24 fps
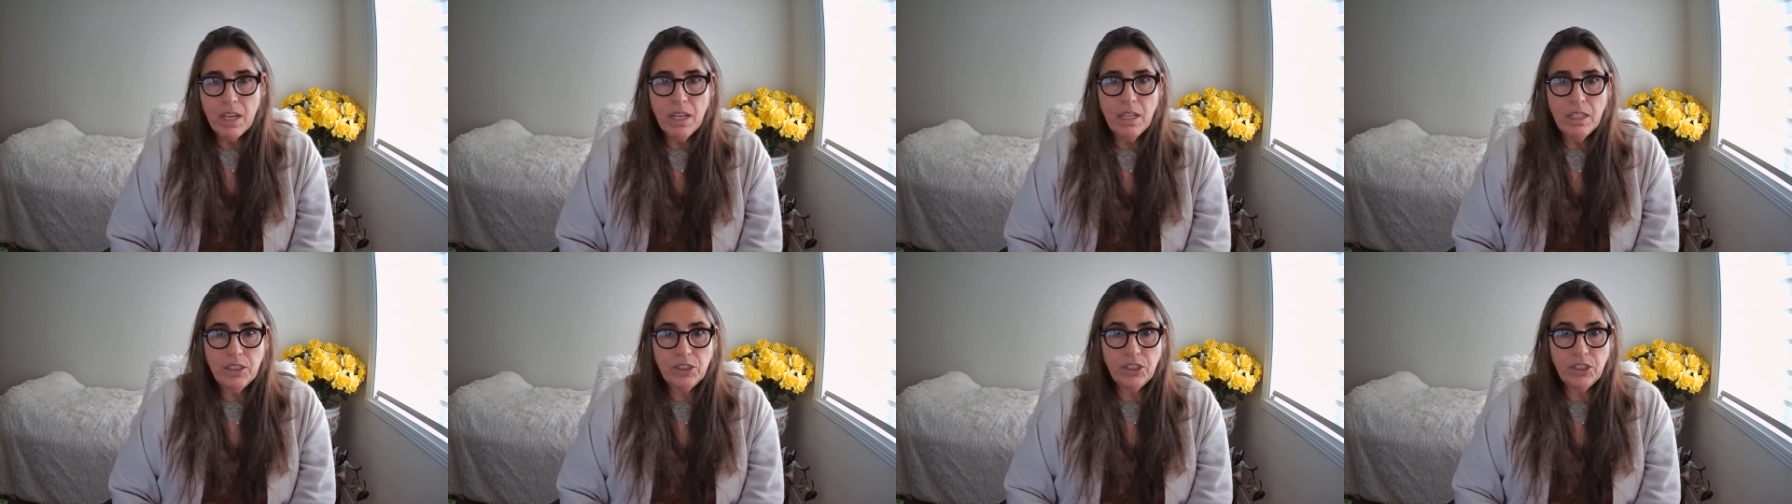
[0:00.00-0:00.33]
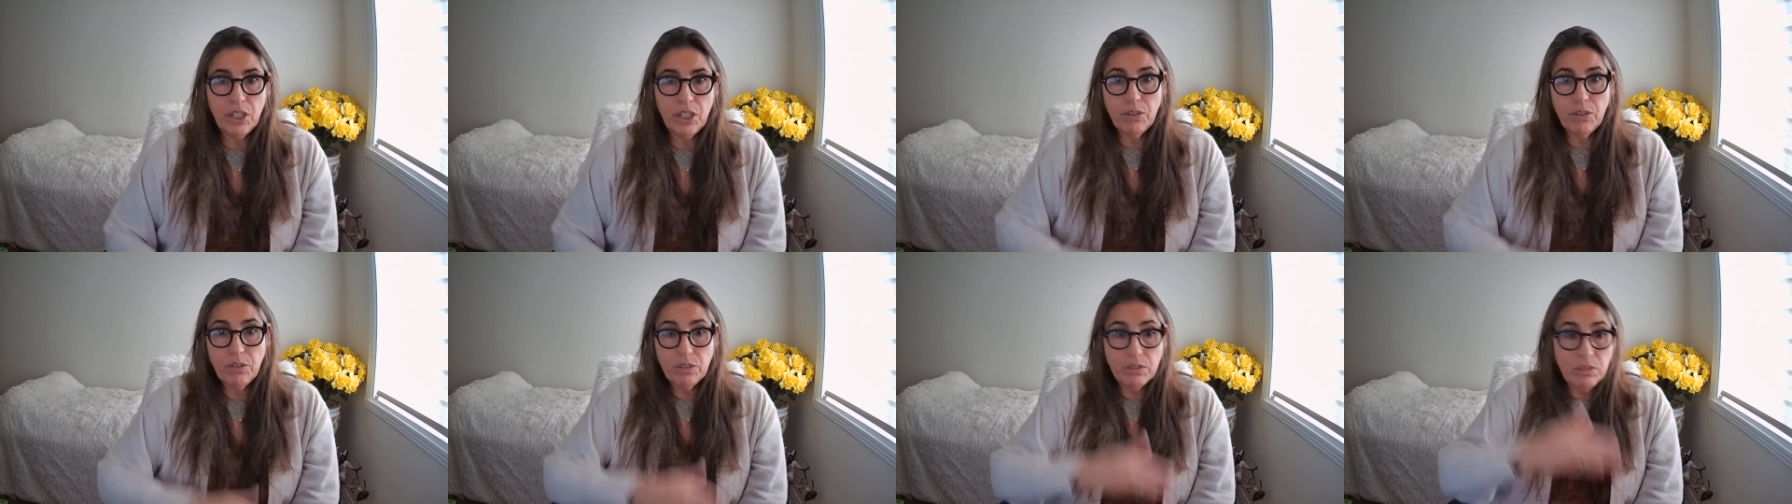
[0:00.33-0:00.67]

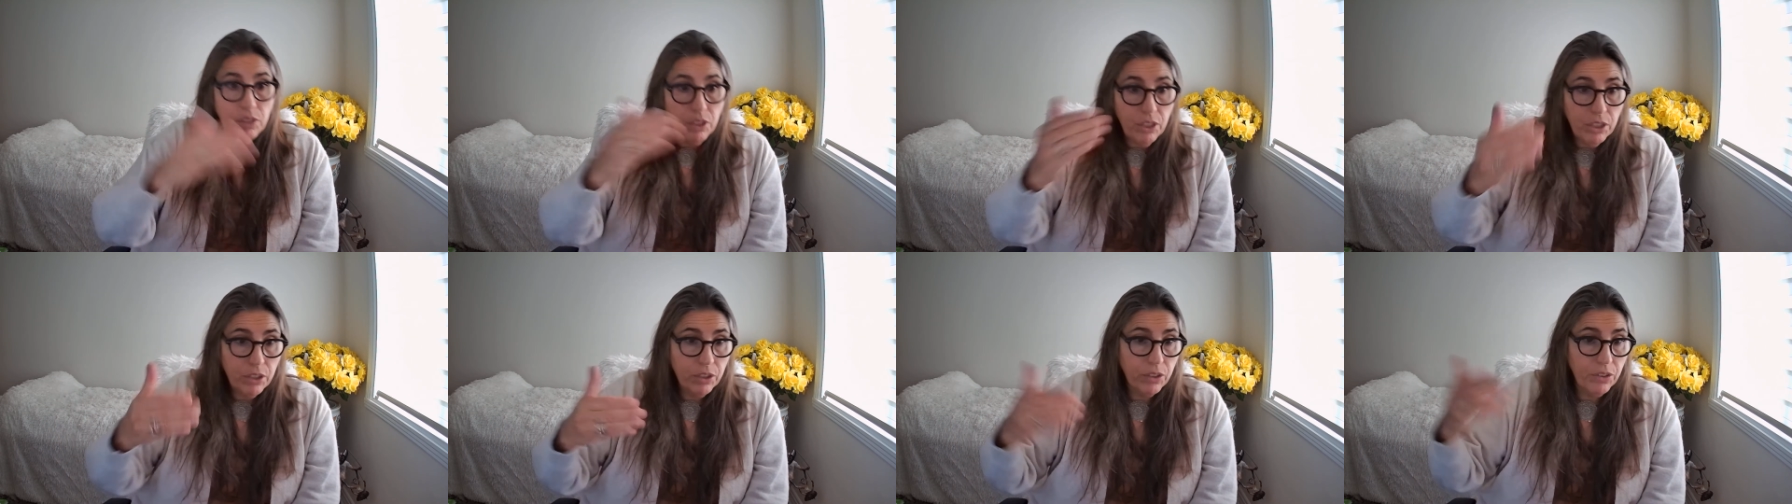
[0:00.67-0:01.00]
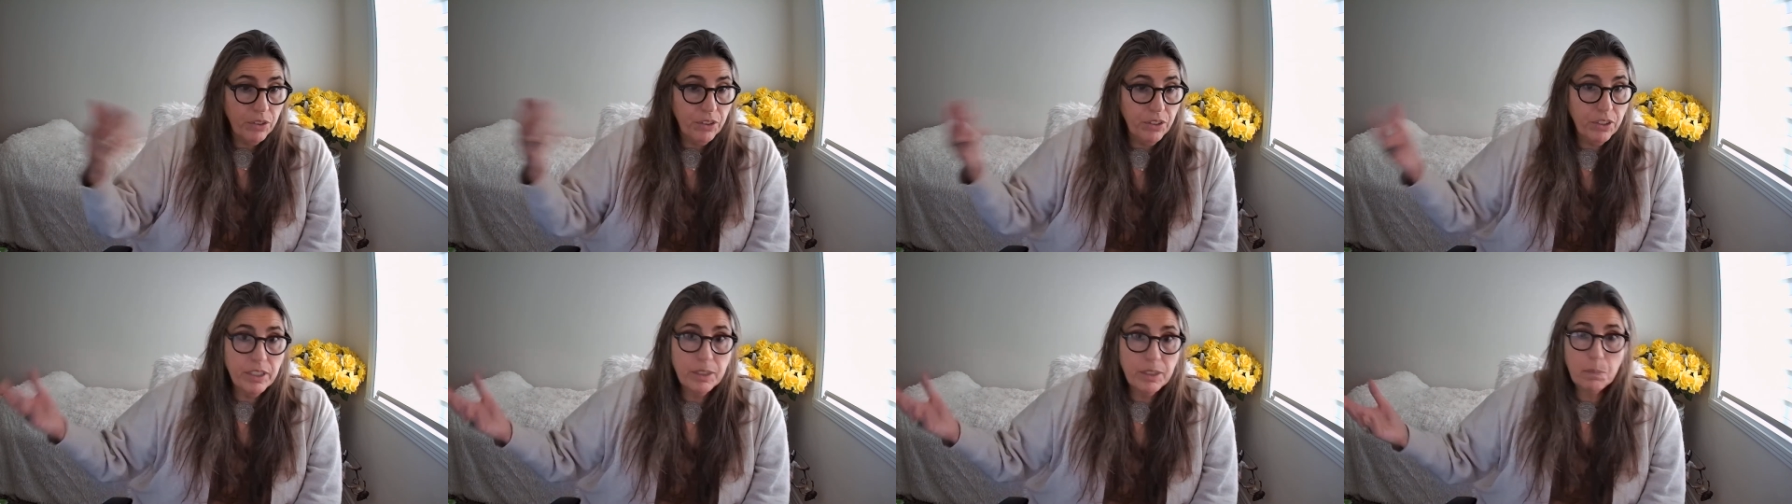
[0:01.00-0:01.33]
So, you know,
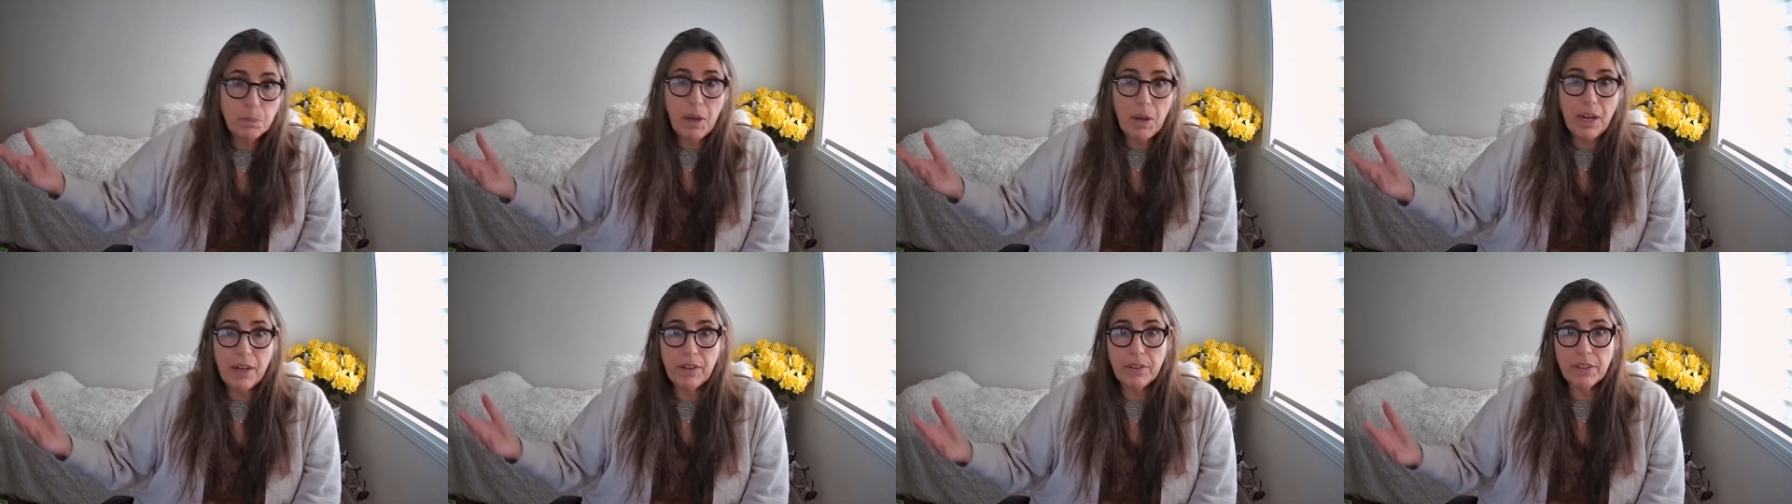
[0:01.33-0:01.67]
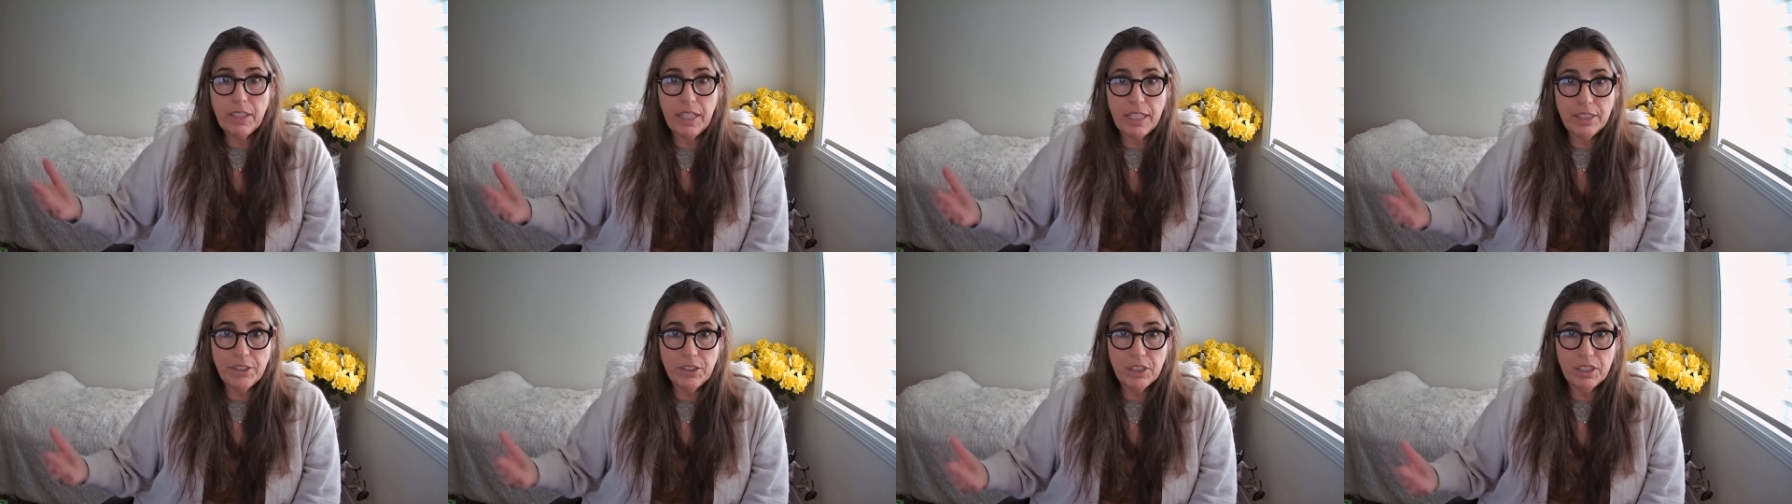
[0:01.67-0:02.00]
you could spiral
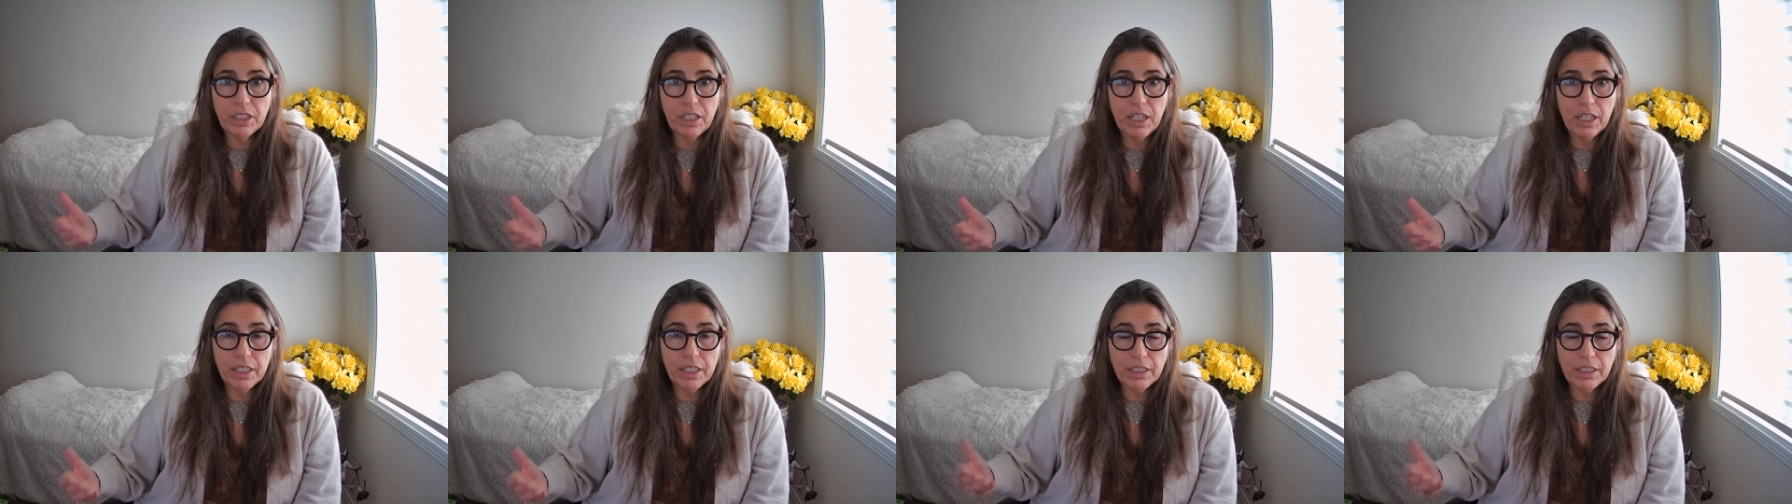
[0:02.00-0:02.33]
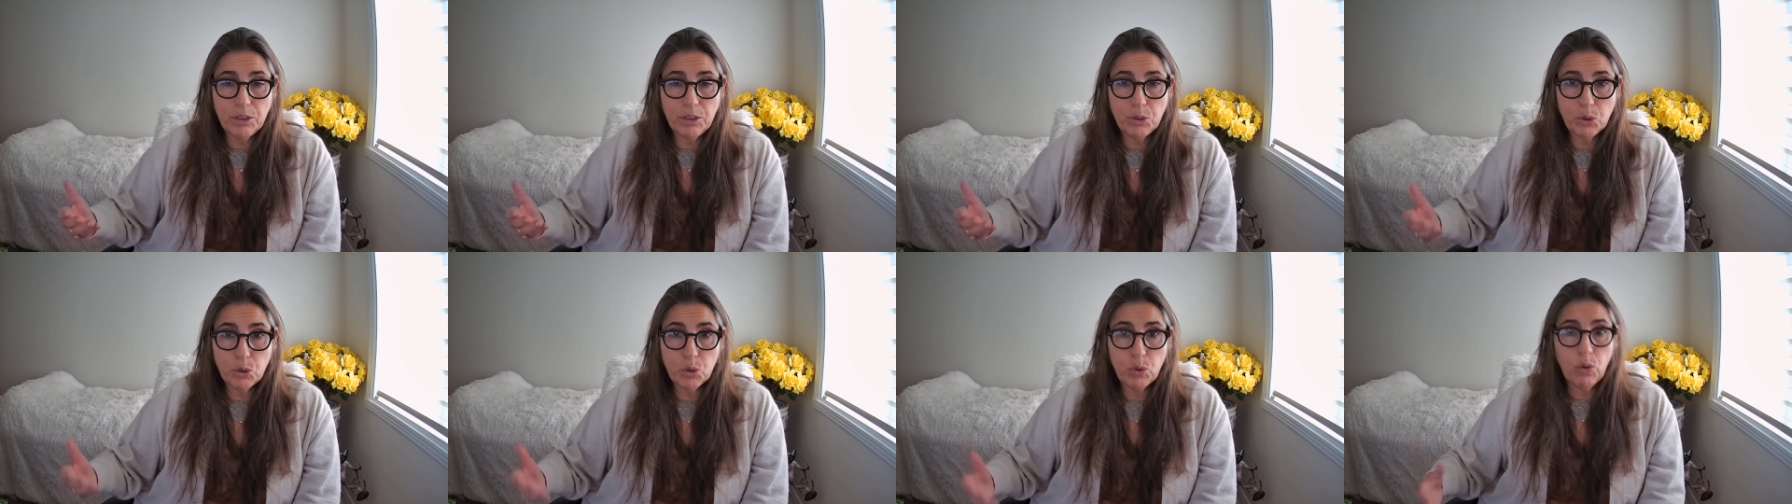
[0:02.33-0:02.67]
under out of
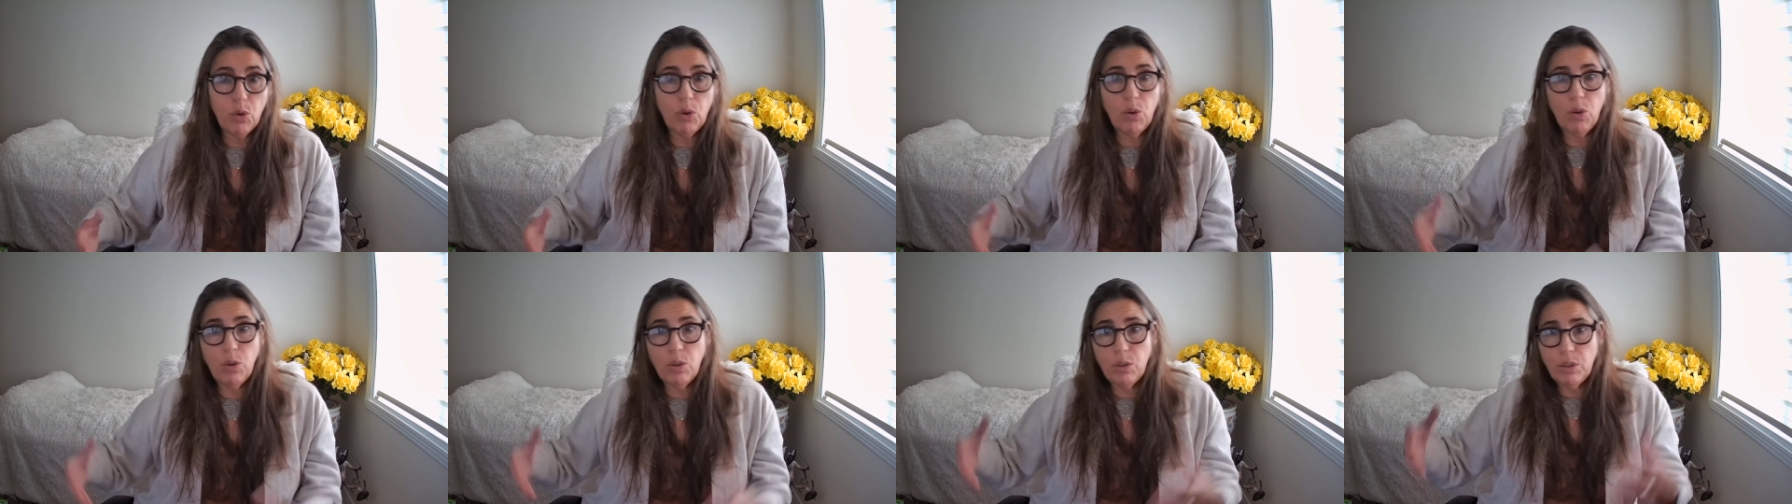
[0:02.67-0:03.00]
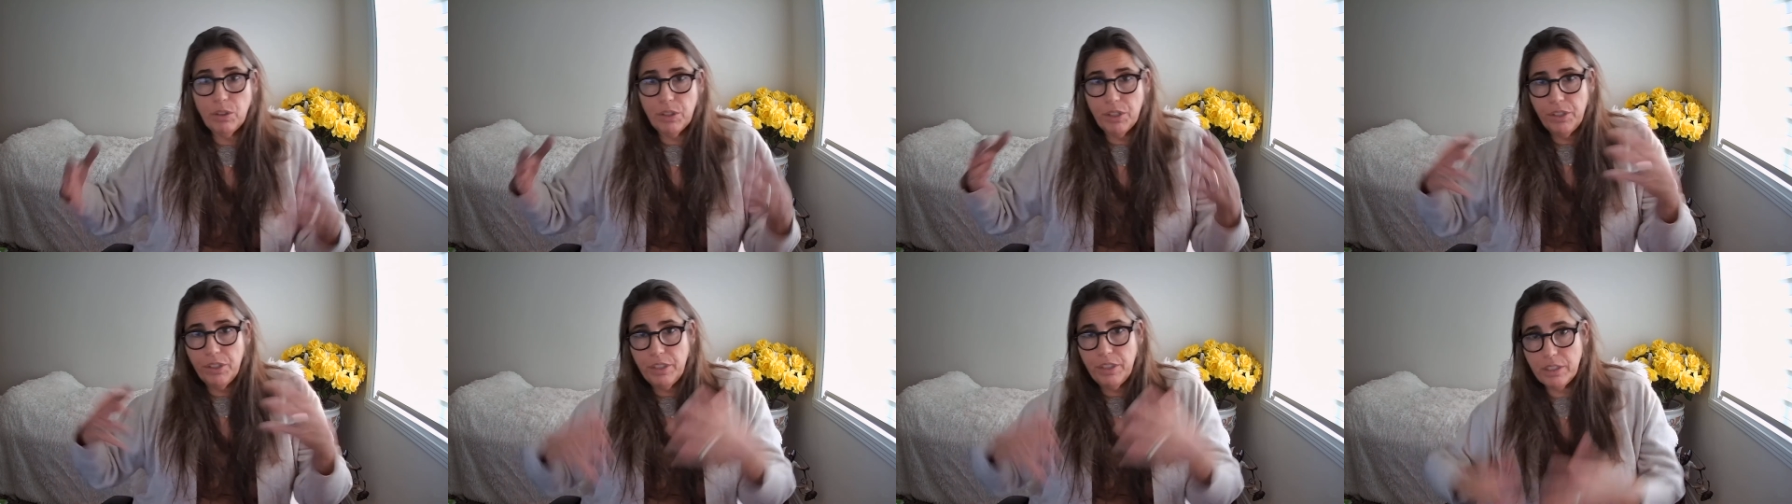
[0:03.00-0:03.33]
control
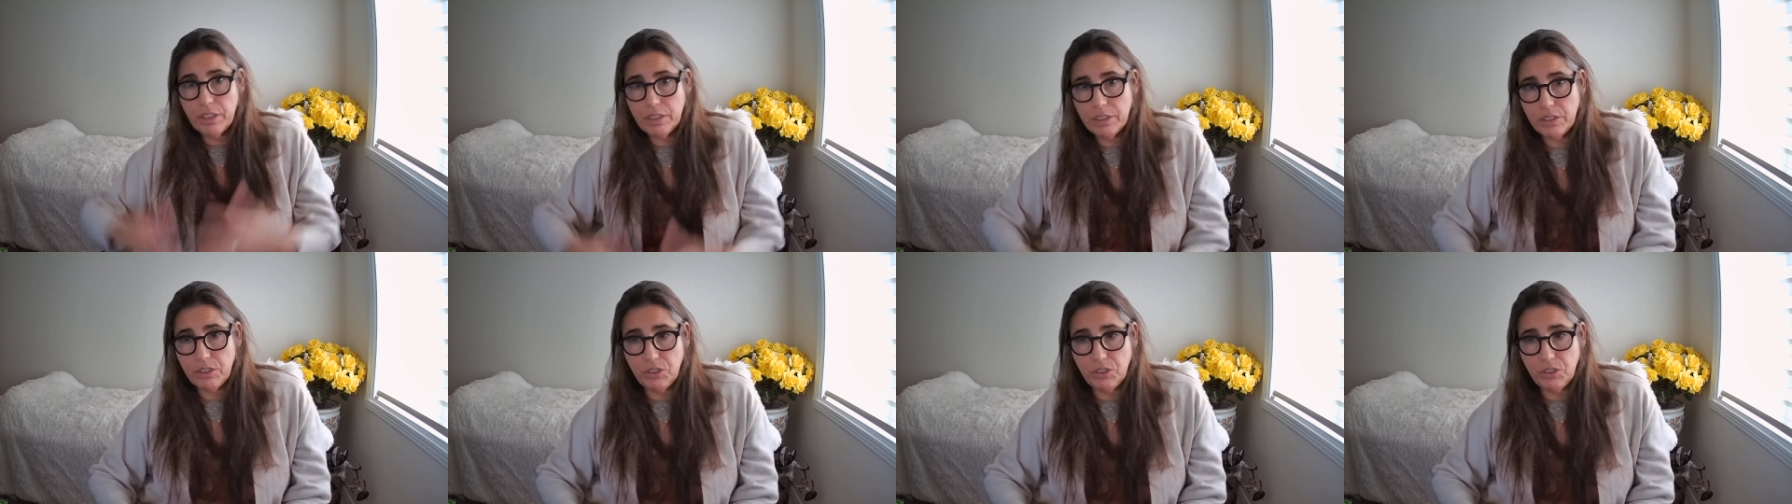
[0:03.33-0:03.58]
or you could